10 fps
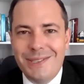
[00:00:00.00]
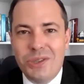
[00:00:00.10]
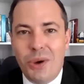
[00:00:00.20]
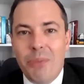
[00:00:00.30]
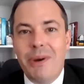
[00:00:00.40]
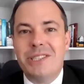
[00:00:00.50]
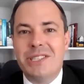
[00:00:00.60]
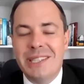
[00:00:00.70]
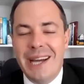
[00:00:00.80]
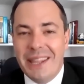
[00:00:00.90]
So at
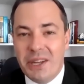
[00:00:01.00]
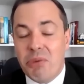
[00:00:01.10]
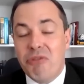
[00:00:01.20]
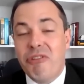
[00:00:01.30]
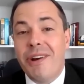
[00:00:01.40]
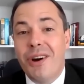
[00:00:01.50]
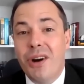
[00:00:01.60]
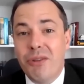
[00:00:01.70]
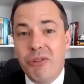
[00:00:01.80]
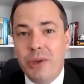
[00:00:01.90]
present, I think it would be very
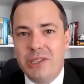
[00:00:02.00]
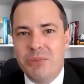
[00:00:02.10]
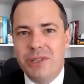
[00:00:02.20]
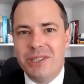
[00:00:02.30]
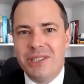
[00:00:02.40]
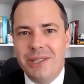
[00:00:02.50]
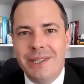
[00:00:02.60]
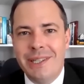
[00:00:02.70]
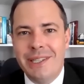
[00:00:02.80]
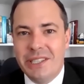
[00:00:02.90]
hard for the Russian military
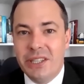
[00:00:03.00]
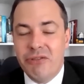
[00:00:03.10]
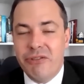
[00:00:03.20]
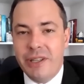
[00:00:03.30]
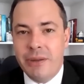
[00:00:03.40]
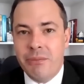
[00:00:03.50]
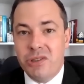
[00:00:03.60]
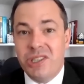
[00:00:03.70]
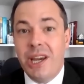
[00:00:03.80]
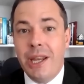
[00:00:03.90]
to intervene
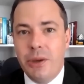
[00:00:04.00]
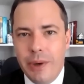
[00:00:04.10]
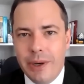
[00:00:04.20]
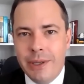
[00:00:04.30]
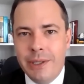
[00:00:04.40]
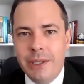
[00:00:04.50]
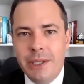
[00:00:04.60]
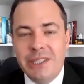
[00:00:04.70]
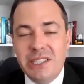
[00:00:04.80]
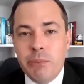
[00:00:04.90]
most anywhere.
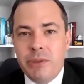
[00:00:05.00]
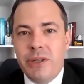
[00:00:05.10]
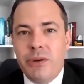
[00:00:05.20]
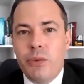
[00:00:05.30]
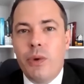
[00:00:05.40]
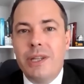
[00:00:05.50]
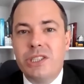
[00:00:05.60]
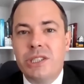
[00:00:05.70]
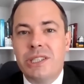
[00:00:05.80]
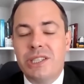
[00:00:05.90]
Simply,
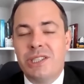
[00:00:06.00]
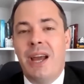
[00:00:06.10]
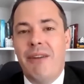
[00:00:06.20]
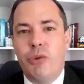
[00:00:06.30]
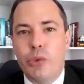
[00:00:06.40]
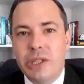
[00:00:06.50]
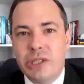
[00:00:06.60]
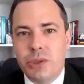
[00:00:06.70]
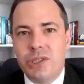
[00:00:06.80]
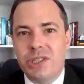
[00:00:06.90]
Russia doesn't have the
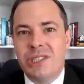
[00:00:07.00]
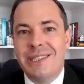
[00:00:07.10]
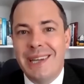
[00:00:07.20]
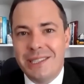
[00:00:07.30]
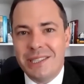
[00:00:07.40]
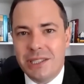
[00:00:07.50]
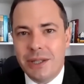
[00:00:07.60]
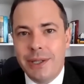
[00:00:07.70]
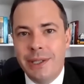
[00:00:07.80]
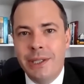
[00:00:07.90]
resources
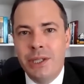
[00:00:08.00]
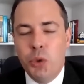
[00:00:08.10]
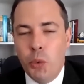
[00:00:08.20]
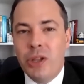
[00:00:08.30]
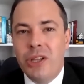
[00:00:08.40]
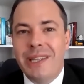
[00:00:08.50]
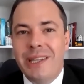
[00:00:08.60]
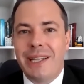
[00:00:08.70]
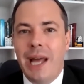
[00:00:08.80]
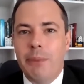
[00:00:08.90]
necessary. When we look at
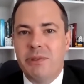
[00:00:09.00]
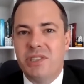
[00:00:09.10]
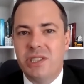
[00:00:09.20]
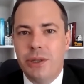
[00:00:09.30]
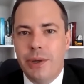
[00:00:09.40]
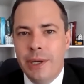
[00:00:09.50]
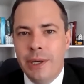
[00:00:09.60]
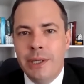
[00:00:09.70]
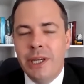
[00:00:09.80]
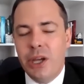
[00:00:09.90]
the collapse of
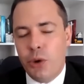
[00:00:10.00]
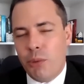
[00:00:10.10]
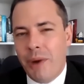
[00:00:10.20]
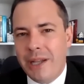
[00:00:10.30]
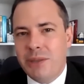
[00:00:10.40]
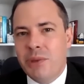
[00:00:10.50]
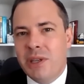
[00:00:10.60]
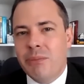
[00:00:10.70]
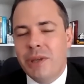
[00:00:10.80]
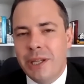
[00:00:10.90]
Syria, it reminded
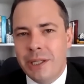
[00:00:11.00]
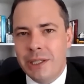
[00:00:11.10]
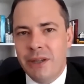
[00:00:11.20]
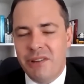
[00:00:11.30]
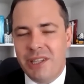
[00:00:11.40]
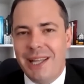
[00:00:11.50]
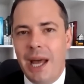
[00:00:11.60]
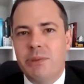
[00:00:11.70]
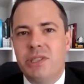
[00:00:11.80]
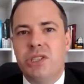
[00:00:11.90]
me immediately of the
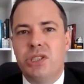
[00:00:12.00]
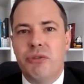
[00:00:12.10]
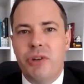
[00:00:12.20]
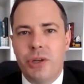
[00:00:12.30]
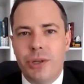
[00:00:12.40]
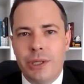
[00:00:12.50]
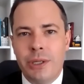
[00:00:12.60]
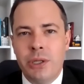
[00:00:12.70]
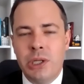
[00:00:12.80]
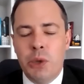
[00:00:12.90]
collapse of the Soviet Union.
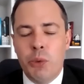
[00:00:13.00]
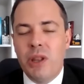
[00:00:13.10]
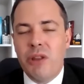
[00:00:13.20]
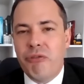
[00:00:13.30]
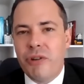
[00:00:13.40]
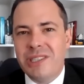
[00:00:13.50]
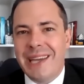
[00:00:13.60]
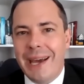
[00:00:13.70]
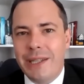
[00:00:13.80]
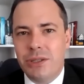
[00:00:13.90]
One of the
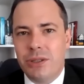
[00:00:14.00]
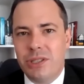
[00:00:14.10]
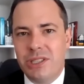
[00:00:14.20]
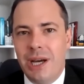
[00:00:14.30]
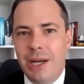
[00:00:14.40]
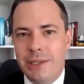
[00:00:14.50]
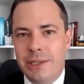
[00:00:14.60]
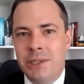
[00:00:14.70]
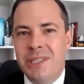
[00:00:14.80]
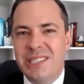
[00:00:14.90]
first external
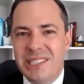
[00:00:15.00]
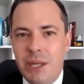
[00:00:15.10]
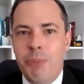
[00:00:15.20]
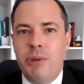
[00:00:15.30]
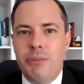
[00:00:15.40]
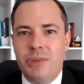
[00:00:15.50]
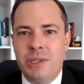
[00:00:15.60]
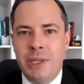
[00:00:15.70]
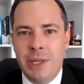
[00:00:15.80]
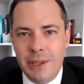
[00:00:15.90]
signs,
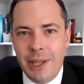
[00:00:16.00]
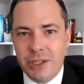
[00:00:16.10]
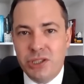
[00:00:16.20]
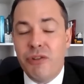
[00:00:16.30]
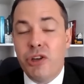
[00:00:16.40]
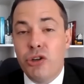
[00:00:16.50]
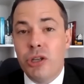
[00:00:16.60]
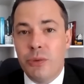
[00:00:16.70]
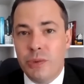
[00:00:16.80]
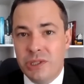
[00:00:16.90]
symptoms that the Soviet
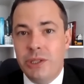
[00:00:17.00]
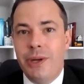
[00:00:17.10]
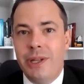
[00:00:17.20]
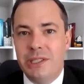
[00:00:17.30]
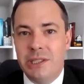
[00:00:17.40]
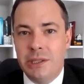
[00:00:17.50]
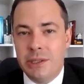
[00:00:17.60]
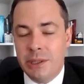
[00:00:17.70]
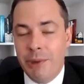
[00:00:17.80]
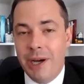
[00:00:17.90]
Union was nearing its
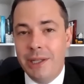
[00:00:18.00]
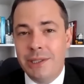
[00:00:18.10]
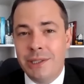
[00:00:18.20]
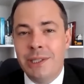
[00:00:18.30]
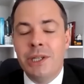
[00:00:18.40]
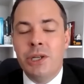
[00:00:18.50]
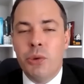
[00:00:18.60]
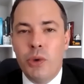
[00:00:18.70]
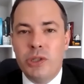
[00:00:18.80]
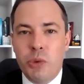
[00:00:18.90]
demise
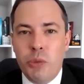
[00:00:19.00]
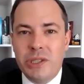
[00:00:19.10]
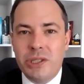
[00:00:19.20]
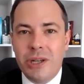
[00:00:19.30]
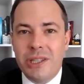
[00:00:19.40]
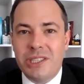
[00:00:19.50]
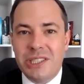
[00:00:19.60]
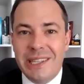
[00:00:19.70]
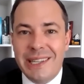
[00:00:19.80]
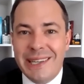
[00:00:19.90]
was when we started to
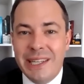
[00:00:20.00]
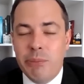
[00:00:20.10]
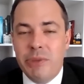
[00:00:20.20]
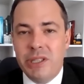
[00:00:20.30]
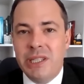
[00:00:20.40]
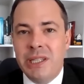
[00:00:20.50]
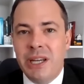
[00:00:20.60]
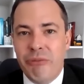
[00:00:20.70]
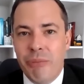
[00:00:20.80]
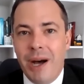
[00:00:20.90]
see the
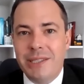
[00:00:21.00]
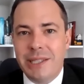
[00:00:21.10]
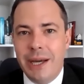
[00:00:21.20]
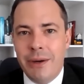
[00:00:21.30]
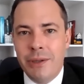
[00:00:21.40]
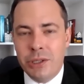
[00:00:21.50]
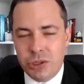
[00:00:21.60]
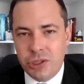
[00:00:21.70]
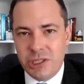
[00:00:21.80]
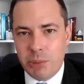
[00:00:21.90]
inability of Moscow
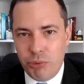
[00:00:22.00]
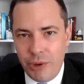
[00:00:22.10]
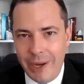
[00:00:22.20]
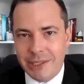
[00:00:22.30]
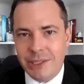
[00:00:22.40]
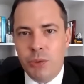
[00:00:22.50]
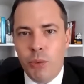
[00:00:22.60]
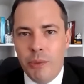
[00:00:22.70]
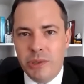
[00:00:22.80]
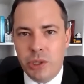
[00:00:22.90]
to suppress
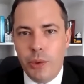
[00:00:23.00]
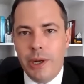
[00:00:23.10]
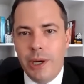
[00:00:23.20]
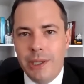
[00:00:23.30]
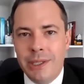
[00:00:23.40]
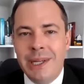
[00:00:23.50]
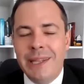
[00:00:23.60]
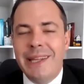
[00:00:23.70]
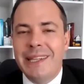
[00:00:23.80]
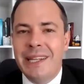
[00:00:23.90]
what was going on.
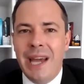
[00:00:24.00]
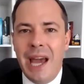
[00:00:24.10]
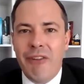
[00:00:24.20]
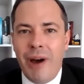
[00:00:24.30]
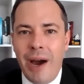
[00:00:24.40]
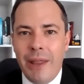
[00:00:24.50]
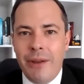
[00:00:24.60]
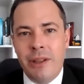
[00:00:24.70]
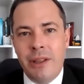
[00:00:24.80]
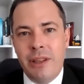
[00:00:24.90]
They didn't have
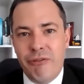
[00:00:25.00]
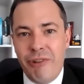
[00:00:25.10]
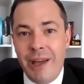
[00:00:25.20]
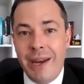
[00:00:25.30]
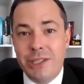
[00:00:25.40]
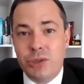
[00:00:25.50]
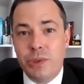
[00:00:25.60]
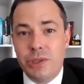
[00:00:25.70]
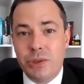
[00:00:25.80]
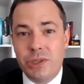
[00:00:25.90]
either the financial
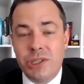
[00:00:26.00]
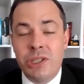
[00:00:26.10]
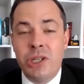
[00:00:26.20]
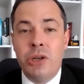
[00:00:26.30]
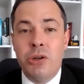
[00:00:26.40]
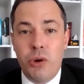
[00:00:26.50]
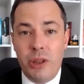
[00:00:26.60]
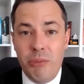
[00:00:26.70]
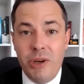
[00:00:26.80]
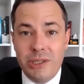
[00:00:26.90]
resources nor
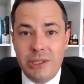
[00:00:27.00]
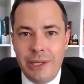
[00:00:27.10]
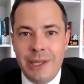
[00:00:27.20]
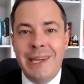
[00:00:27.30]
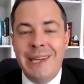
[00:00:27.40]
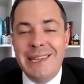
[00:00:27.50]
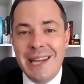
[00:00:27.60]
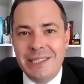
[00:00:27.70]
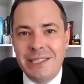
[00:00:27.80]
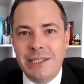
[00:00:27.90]
the military
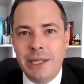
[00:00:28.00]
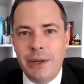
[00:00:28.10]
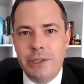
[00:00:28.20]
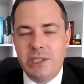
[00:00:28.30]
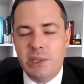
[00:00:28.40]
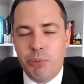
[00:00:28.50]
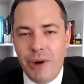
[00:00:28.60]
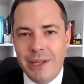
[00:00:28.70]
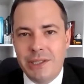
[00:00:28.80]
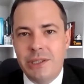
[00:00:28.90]
necessary to
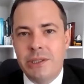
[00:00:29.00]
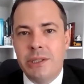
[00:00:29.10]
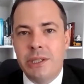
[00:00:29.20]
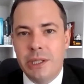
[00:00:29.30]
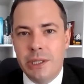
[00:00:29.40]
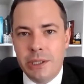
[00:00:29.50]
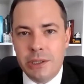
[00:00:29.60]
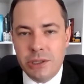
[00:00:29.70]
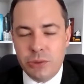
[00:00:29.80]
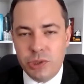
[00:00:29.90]
suppress the
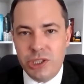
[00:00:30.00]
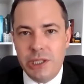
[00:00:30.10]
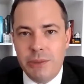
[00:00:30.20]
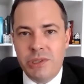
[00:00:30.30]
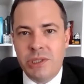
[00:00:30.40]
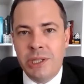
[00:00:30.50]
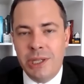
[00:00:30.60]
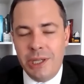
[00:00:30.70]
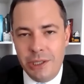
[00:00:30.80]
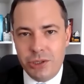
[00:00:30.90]
regimes
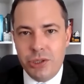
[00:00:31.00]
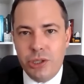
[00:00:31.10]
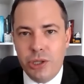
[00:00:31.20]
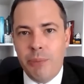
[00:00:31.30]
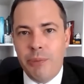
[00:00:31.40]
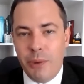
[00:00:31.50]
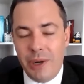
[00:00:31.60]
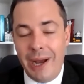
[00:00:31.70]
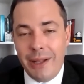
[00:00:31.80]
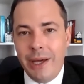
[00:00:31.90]
in Eastern Europe that
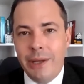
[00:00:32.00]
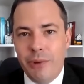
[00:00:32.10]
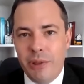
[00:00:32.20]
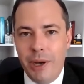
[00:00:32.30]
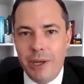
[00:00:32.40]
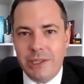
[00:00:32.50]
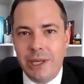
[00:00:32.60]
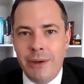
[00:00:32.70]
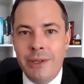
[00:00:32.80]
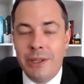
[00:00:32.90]
were allied with
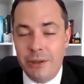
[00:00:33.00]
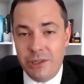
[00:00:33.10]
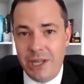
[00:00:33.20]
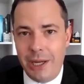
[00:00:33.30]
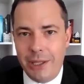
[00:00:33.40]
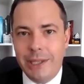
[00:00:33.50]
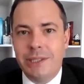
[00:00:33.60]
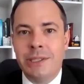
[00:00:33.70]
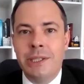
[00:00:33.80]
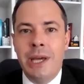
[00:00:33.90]
Moscow, their
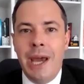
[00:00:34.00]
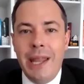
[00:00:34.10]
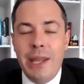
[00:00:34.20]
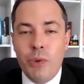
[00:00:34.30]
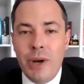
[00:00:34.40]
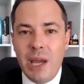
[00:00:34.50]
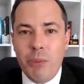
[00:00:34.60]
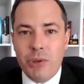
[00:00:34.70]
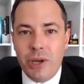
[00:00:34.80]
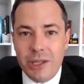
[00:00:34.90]
satellites, and they weren't
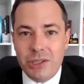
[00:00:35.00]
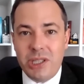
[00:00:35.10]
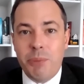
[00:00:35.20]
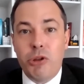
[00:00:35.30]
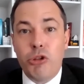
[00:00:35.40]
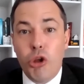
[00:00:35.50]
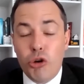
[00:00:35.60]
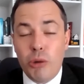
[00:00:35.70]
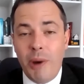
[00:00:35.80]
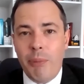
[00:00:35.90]
able to also keep the
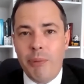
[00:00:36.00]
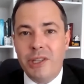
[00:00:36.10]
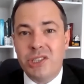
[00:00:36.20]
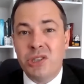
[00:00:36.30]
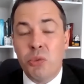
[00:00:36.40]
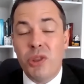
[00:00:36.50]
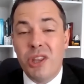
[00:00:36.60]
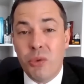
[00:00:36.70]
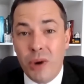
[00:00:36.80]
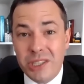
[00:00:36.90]
local population
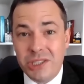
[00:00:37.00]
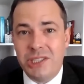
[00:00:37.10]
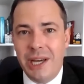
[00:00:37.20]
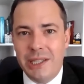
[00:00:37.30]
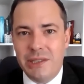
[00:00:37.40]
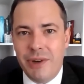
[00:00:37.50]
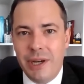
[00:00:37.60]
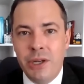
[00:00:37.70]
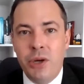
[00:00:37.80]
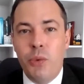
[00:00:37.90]
within Russia satisfied,